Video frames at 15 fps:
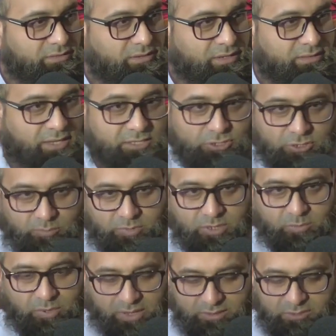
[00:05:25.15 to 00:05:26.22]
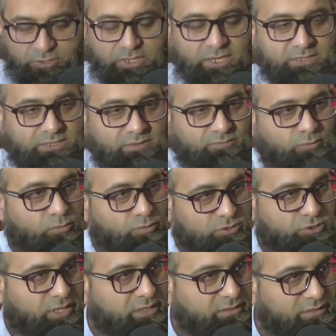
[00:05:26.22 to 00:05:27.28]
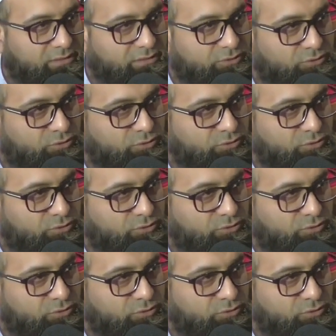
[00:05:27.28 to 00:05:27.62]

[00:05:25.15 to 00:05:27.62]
Right? They should be apologizing for rejecting the